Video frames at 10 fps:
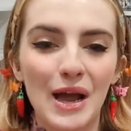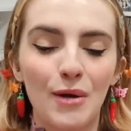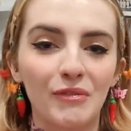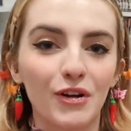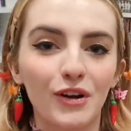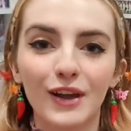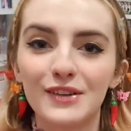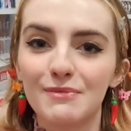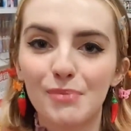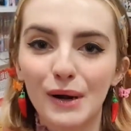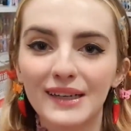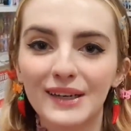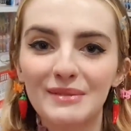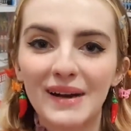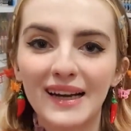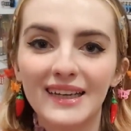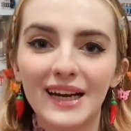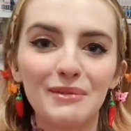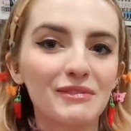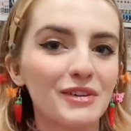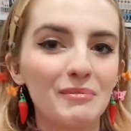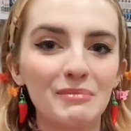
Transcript: We've got loads of brand new manga, we've got